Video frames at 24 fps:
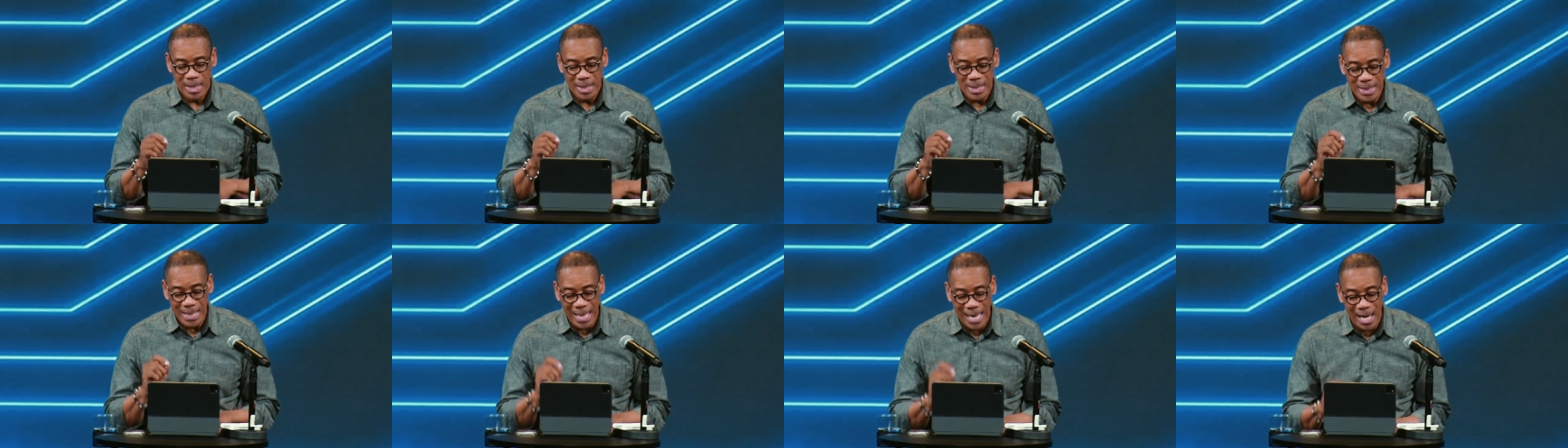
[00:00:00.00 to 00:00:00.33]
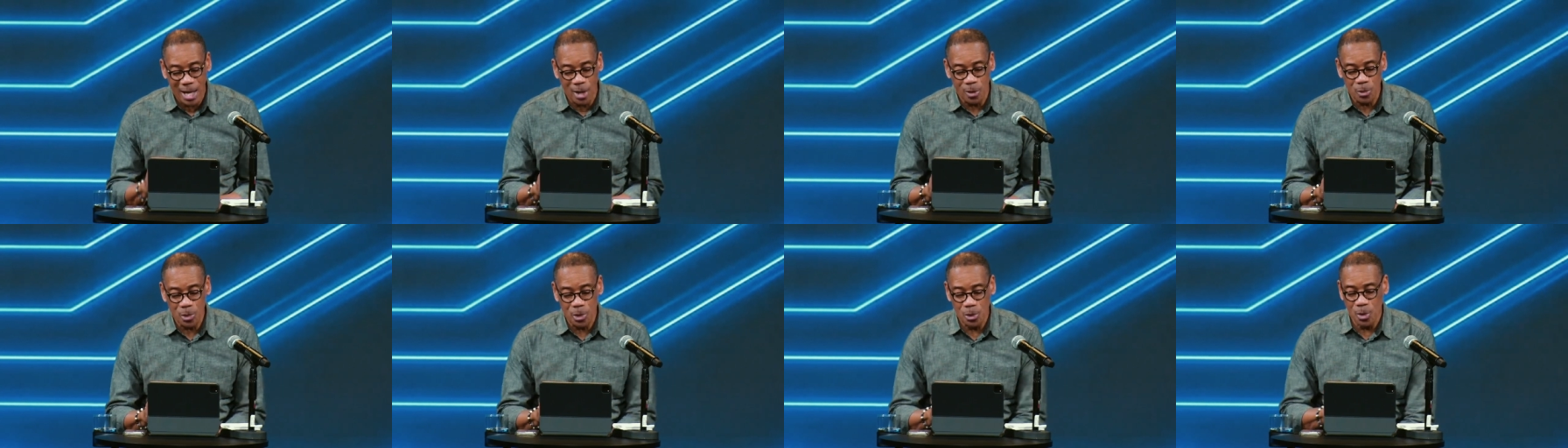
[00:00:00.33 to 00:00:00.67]

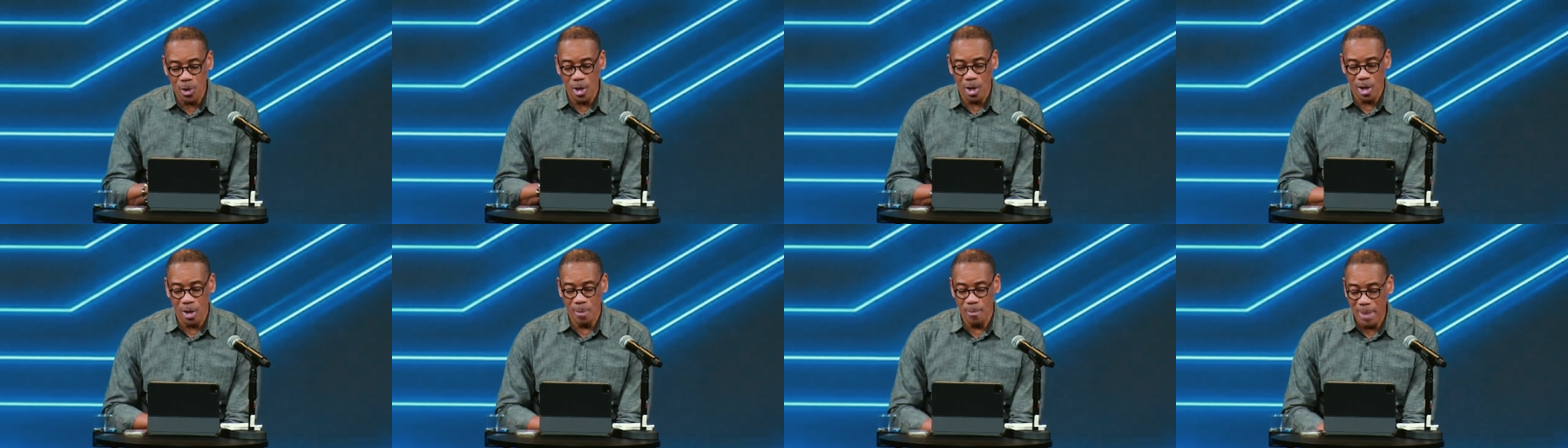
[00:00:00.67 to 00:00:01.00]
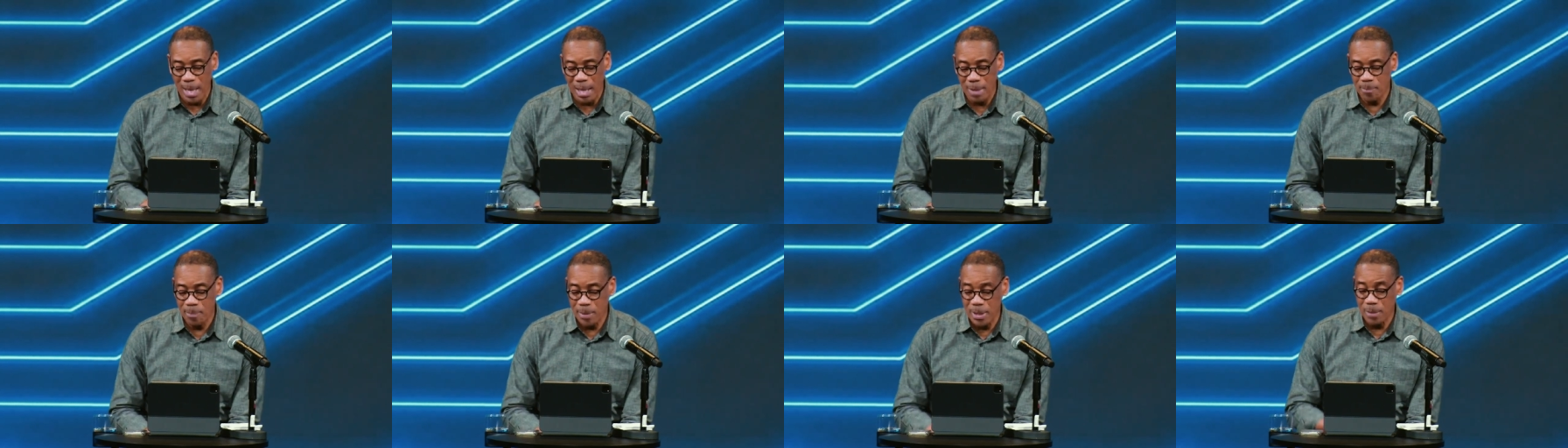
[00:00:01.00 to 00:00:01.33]
Now you are
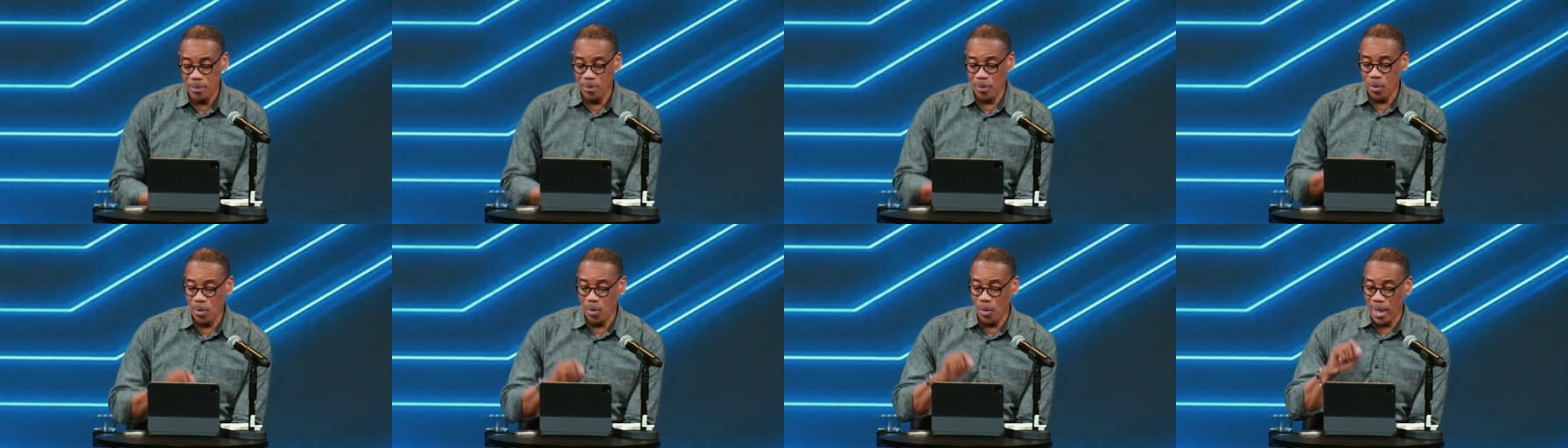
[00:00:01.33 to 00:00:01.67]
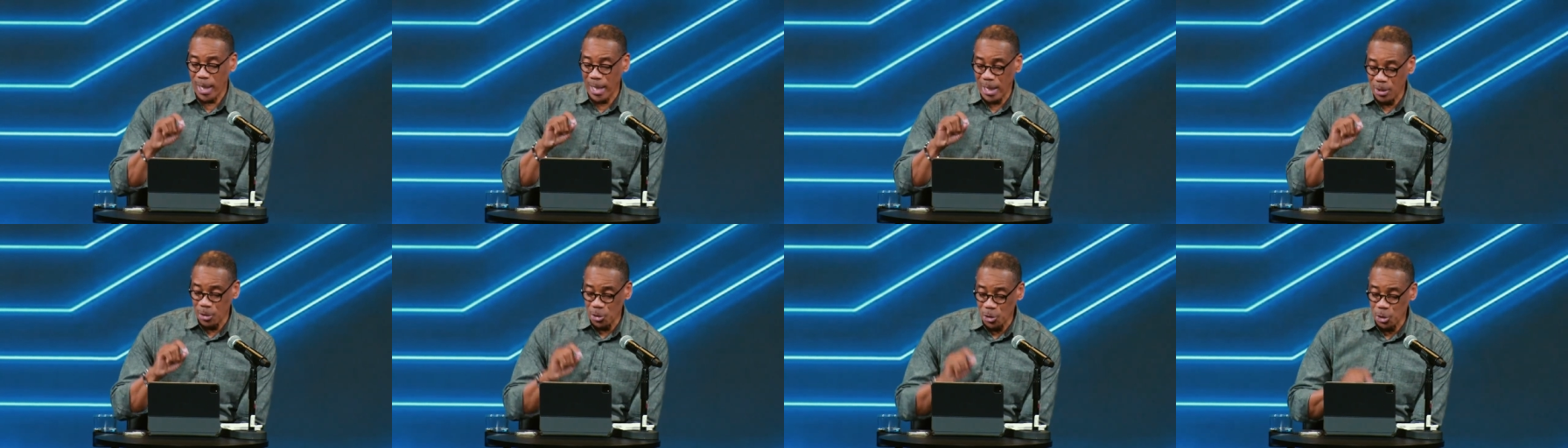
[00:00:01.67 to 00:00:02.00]
my people,
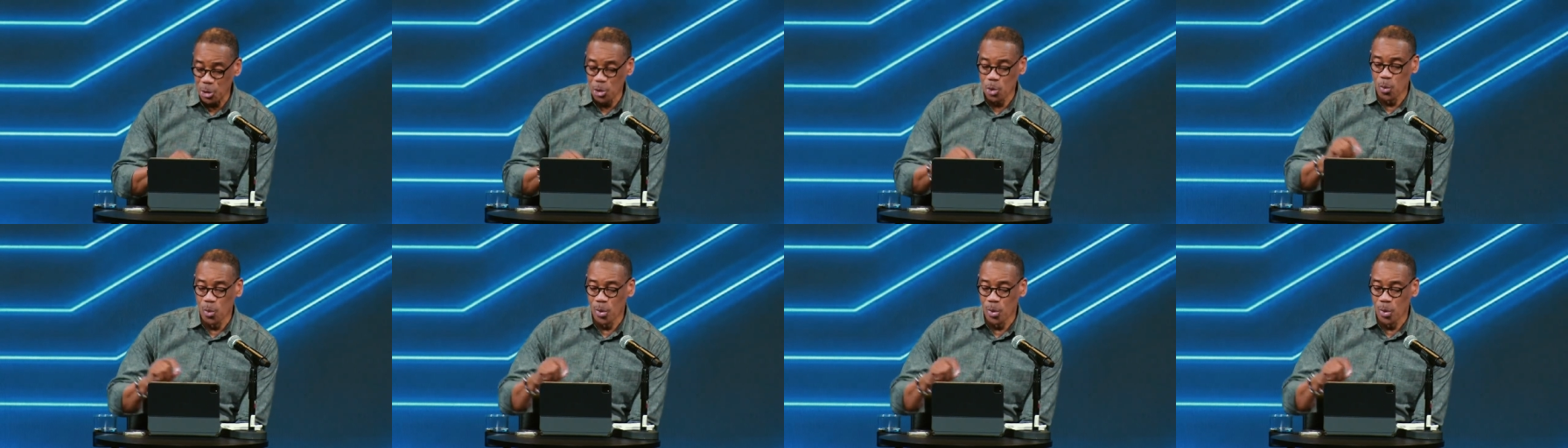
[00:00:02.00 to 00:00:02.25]
and you